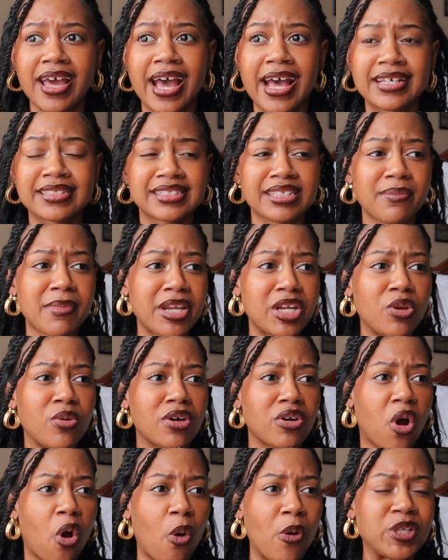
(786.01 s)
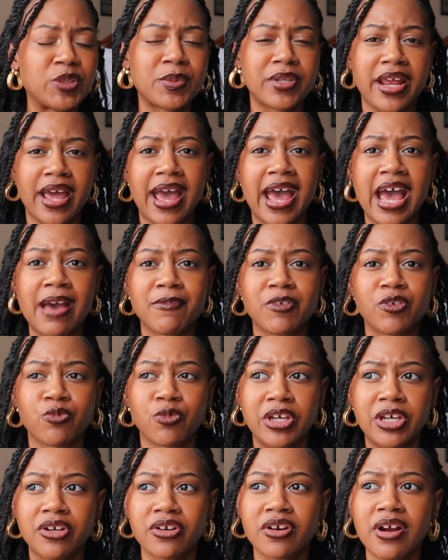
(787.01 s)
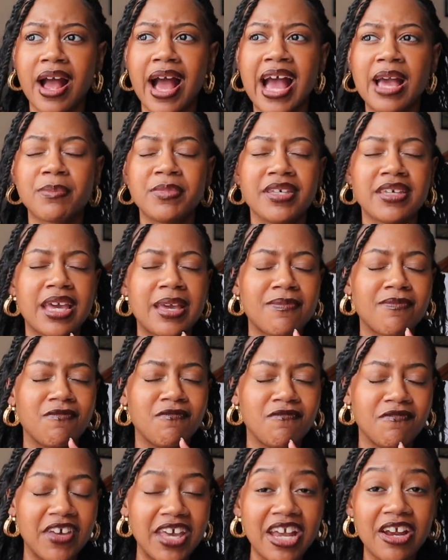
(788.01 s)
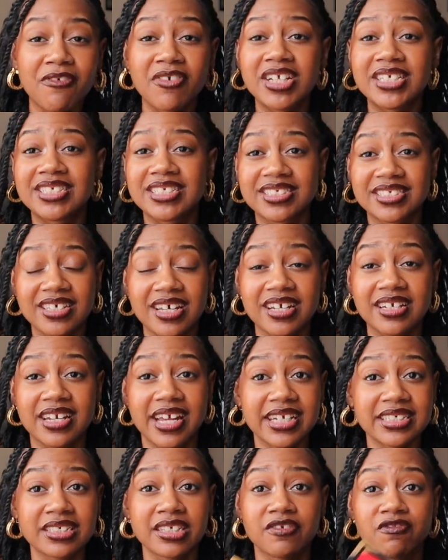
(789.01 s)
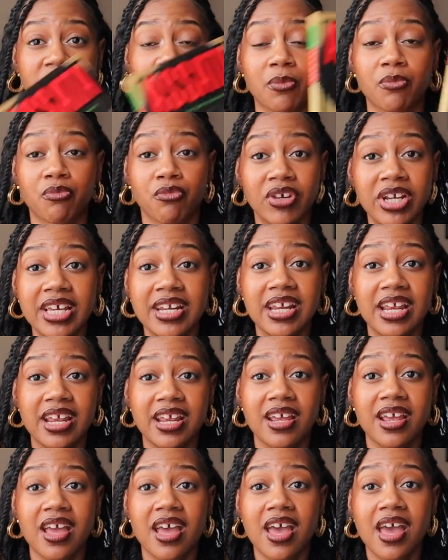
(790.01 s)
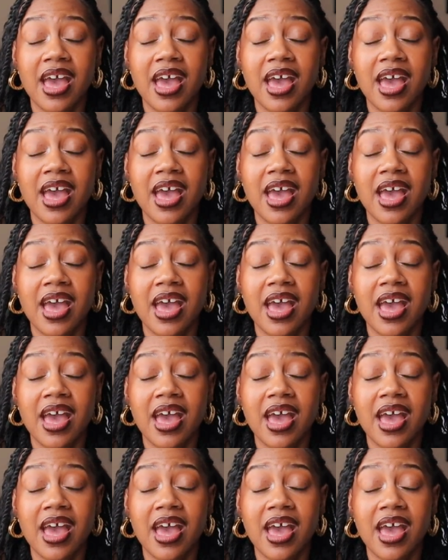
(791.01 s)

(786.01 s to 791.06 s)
as somebody who had always been an avid reader, I became very disconnected from reading